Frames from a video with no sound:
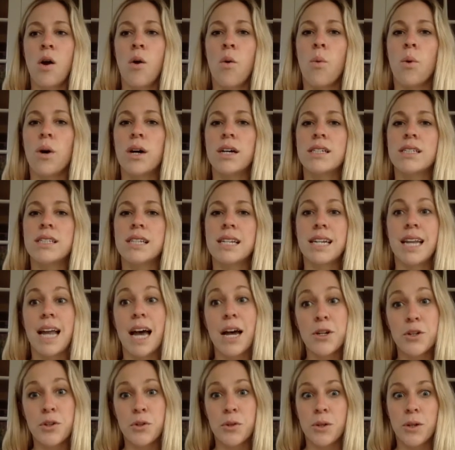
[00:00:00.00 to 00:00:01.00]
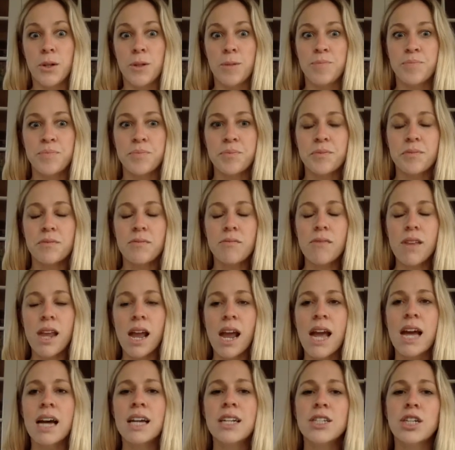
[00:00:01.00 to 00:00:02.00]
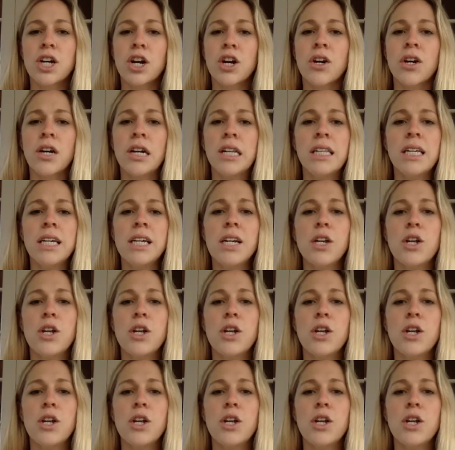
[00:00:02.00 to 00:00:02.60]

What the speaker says: was natural. And currently,